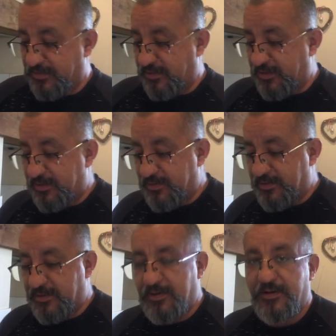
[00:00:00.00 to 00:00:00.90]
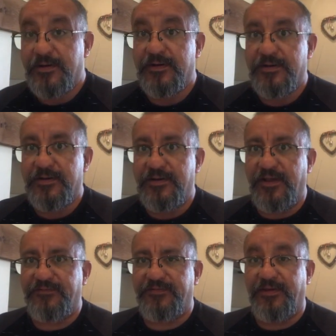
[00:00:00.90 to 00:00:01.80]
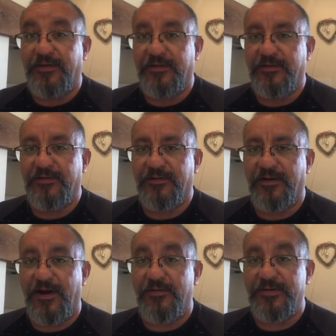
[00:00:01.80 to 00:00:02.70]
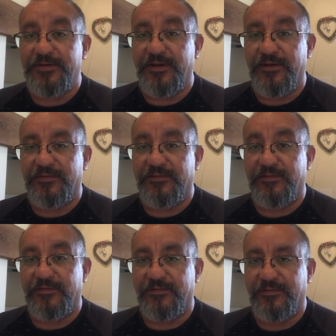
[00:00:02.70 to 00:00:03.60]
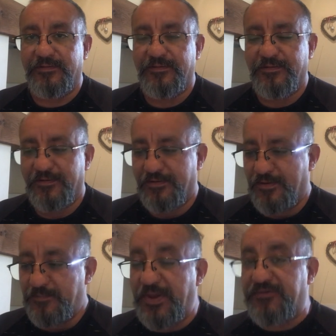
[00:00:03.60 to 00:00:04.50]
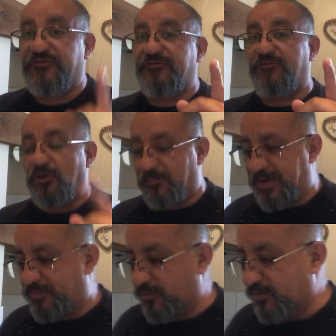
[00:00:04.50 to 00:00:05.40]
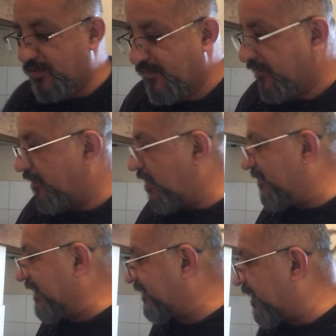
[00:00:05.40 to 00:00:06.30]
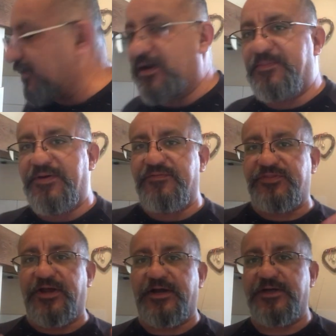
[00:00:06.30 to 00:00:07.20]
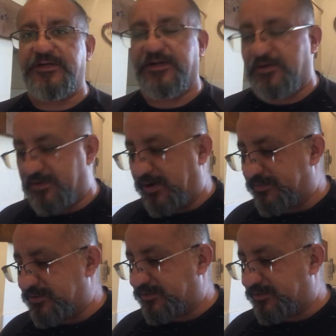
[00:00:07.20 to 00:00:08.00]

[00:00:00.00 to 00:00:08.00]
Yeah. Let's see how it tastes. Pictures to follow, people. I might add a little bit of tadka shalka on it, which is